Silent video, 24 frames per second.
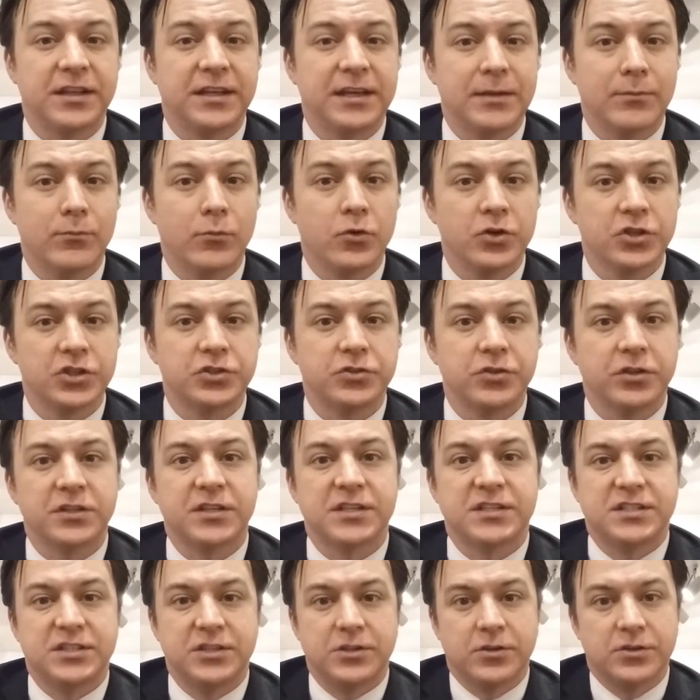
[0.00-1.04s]
and they get more
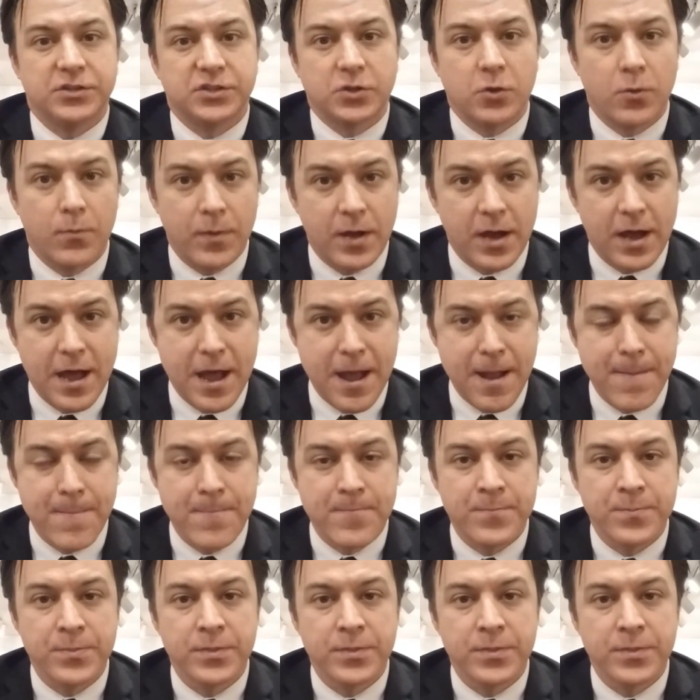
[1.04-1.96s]
strict as the years go by.